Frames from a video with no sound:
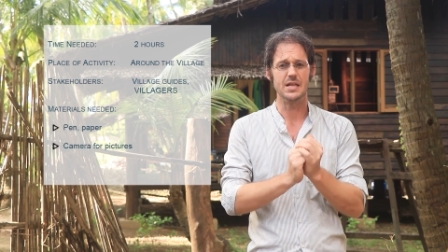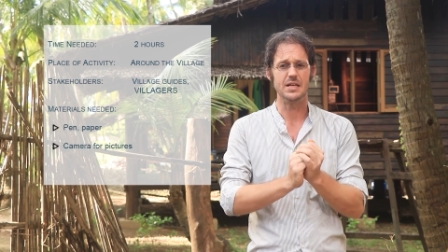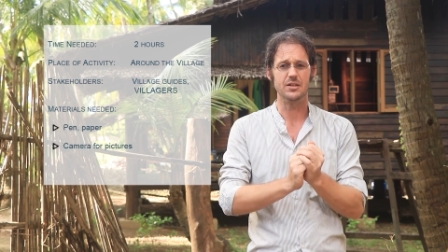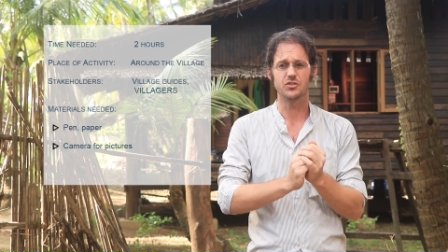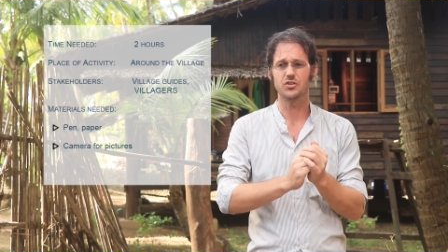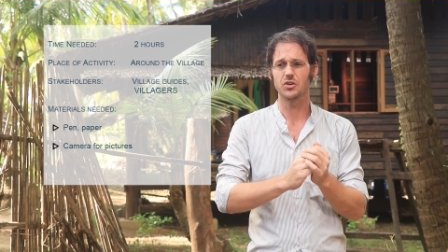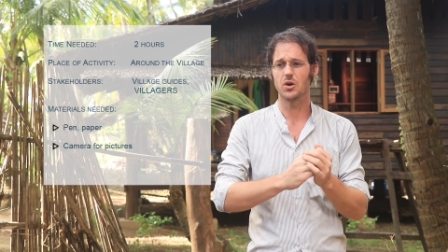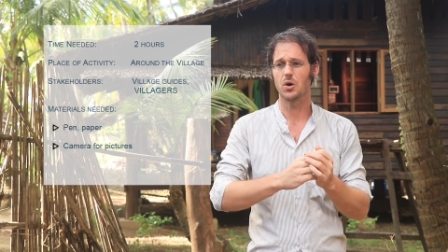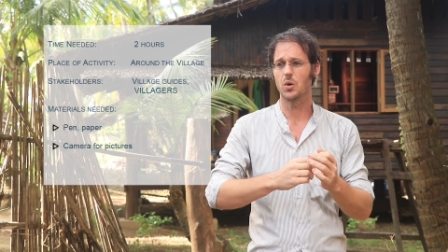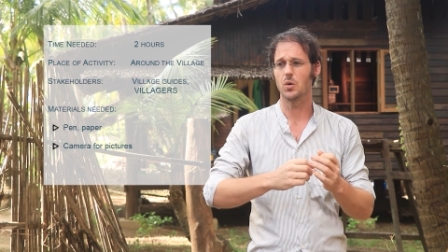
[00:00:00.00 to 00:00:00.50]

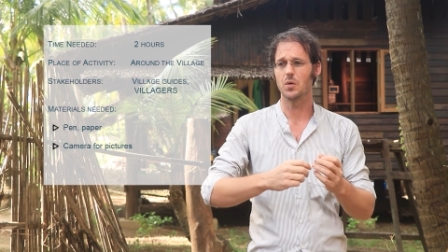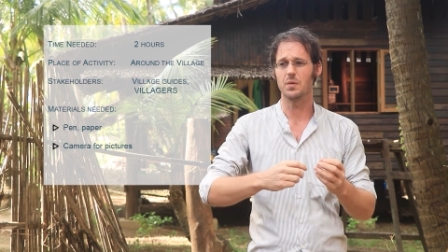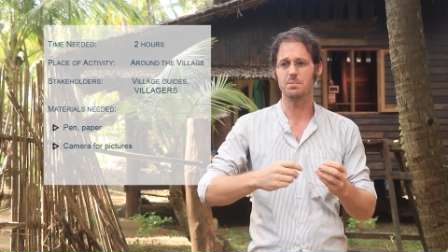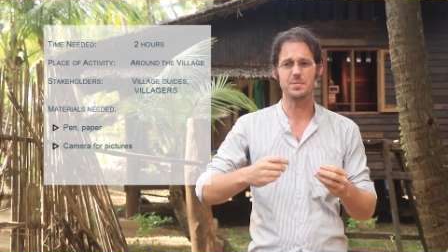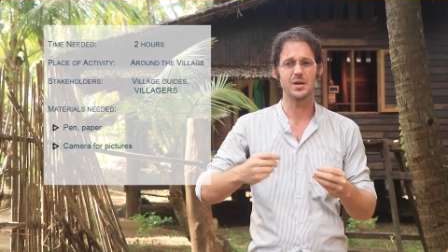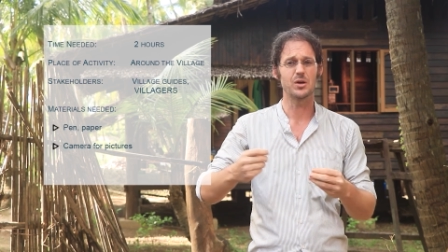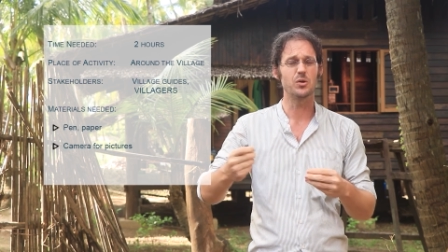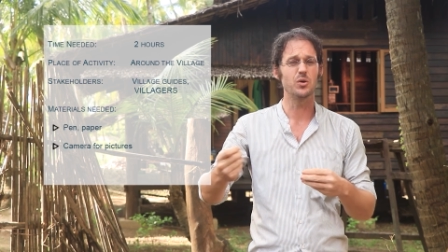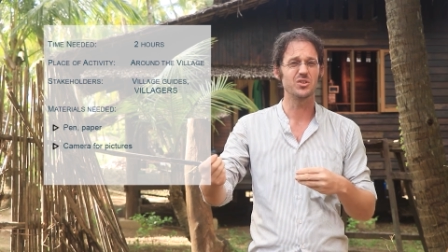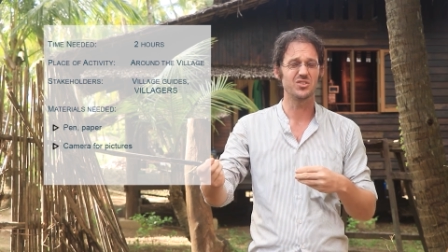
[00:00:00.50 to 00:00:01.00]
So,
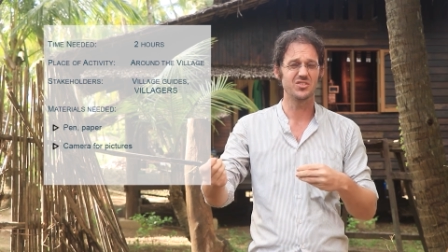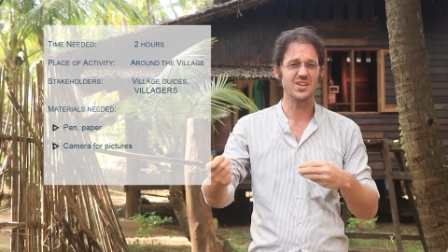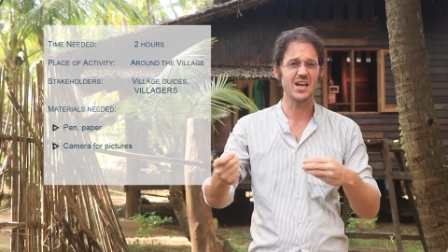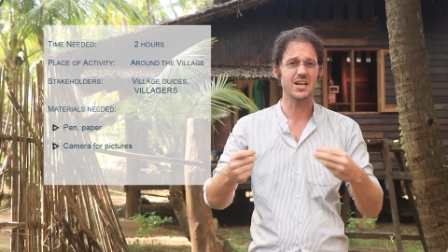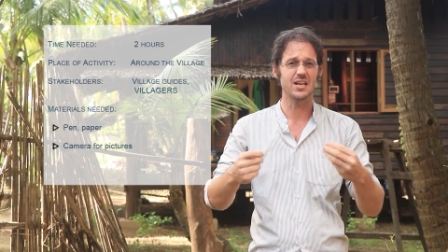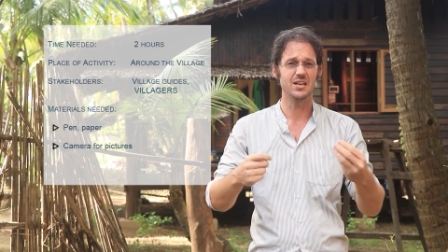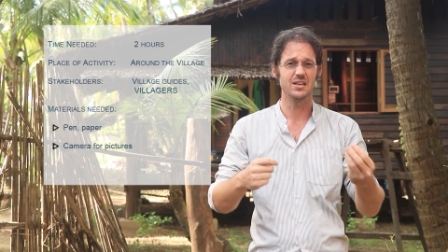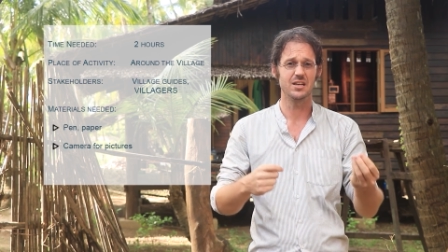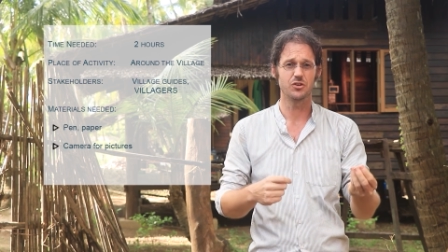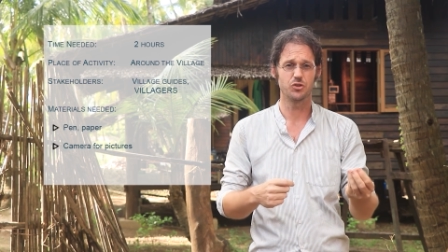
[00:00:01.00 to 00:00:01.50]
because they
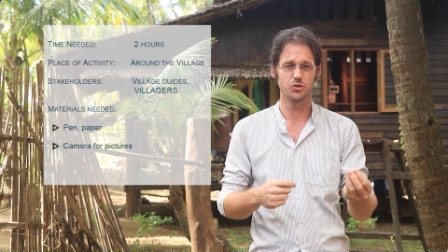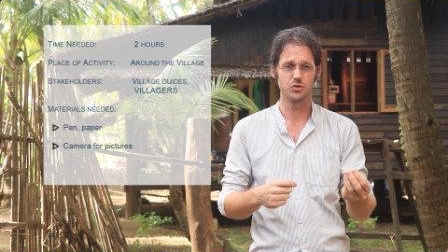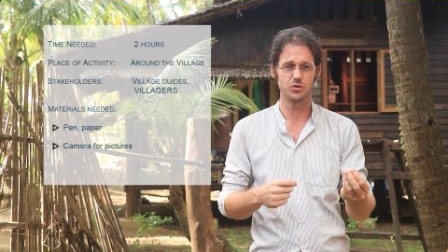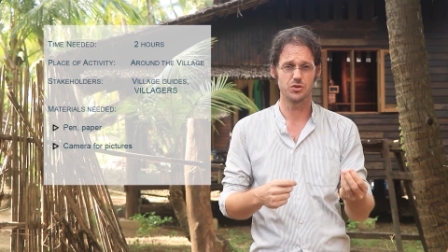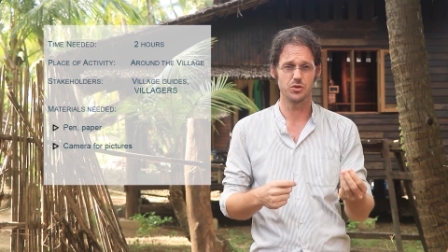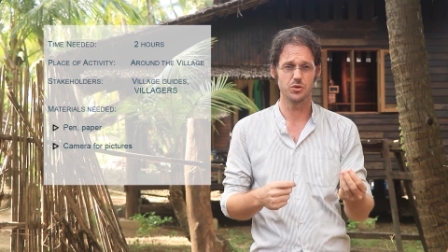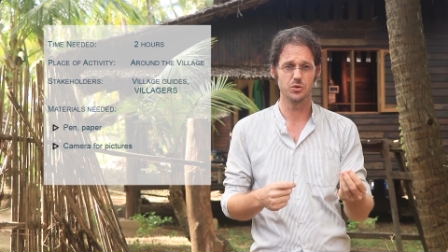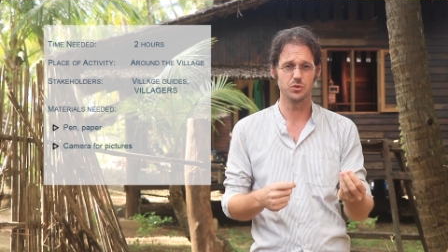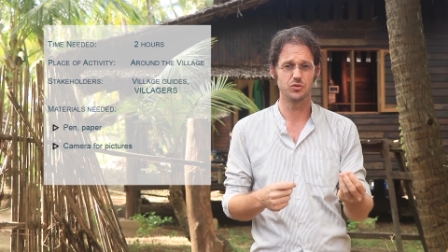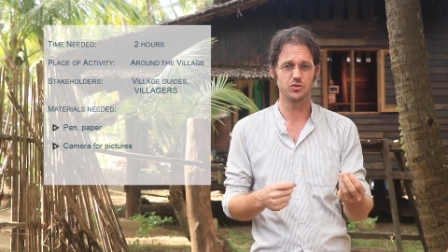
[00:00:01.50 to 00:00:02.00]
can
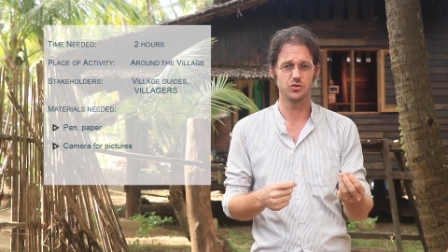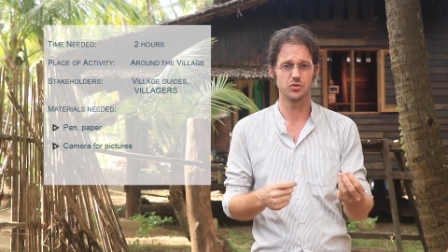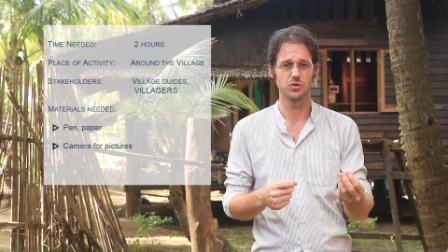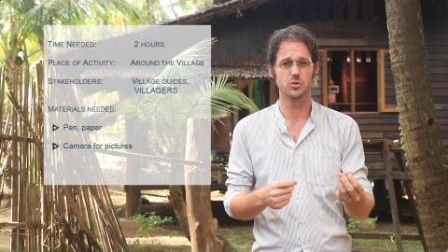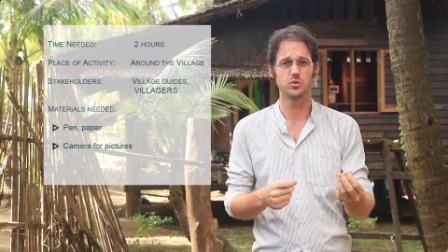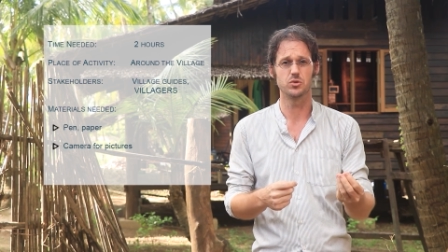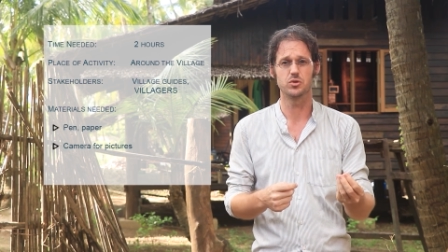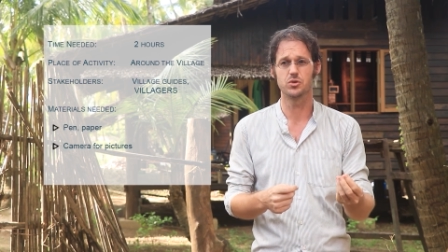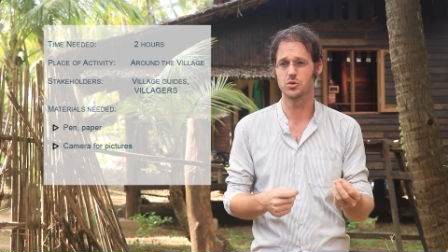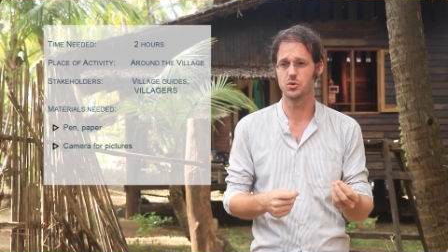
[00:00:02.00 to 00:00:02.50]
introduce
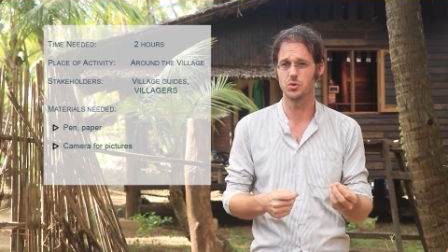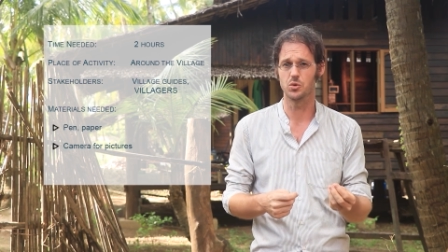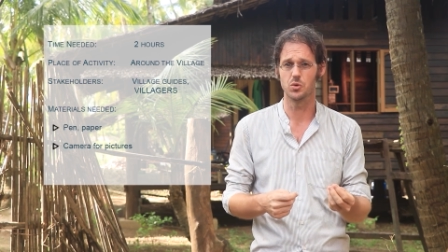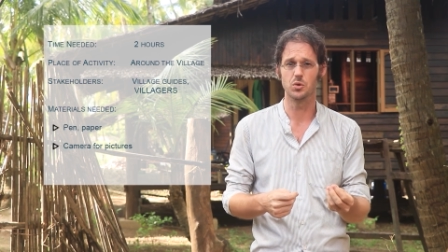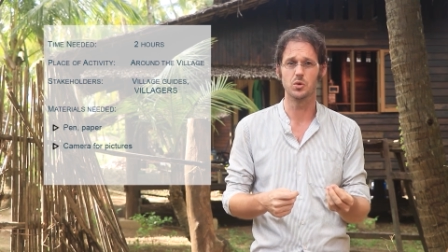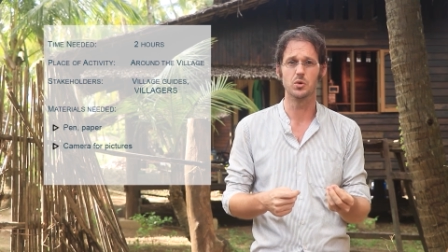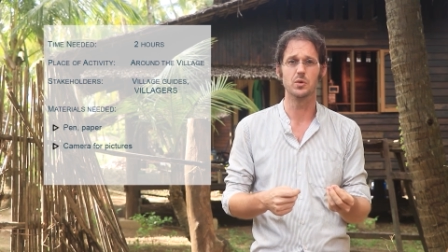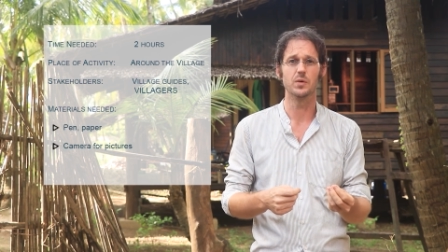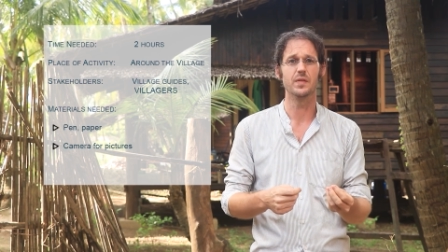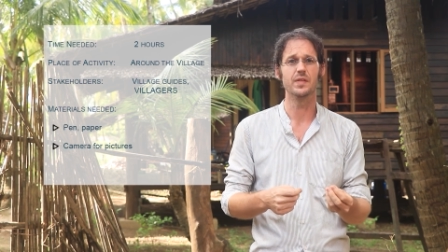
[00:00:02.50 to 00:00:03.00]
you
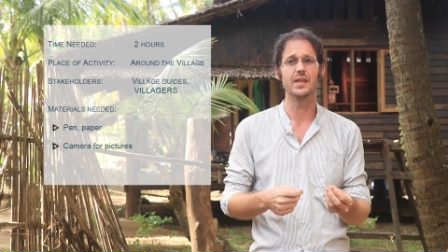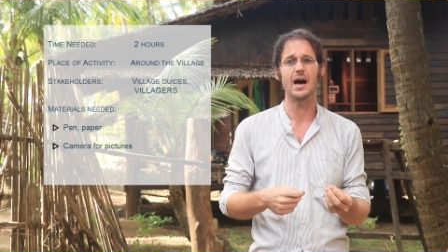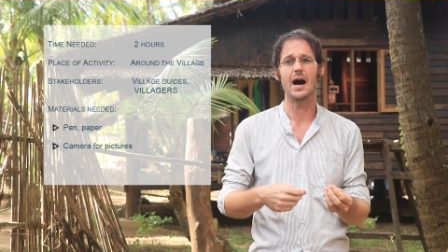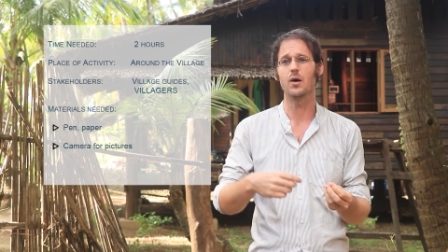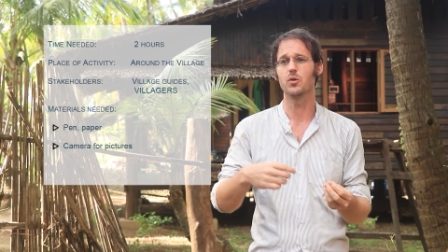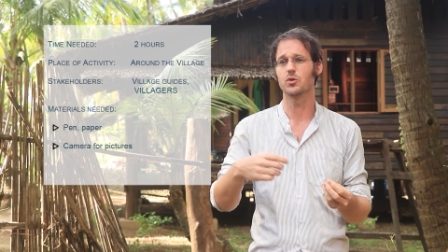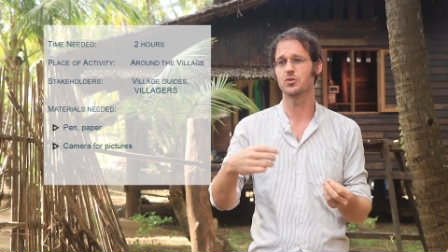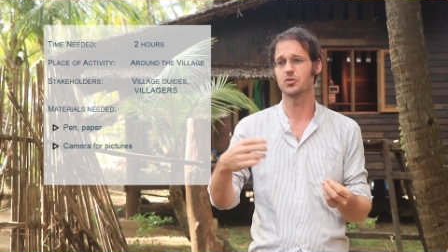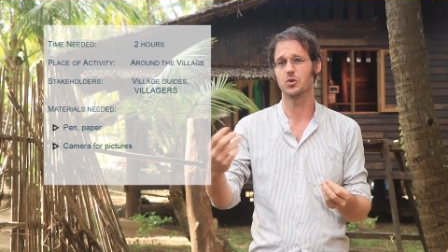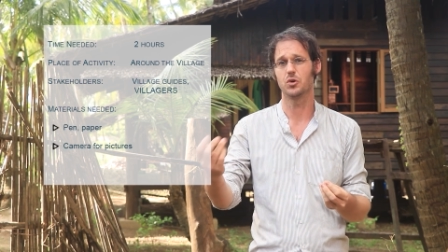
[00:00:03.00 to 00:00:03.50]
to the
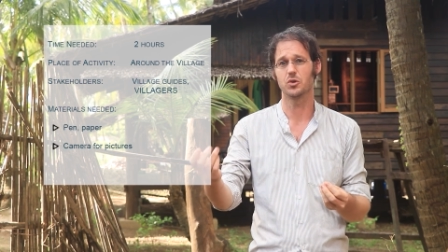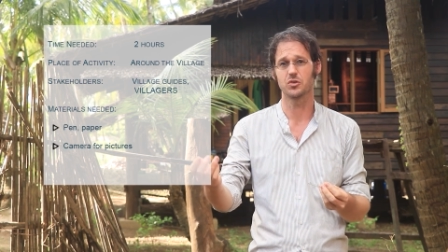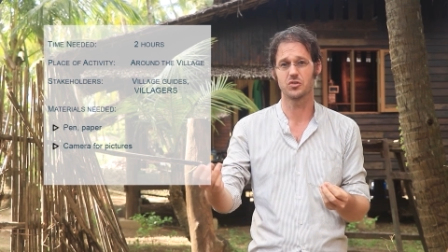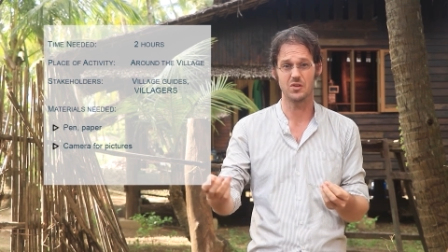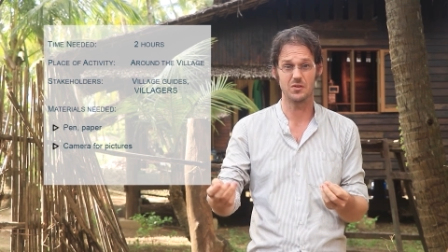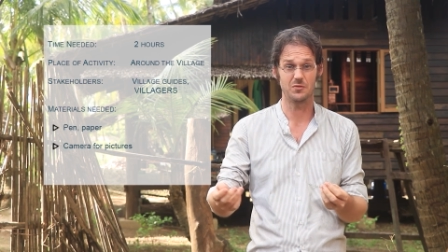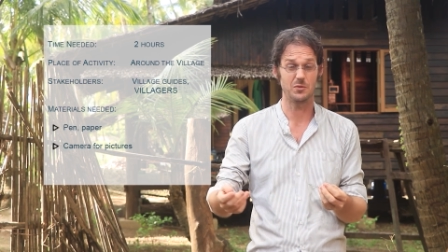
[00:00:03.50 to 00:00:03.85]
households.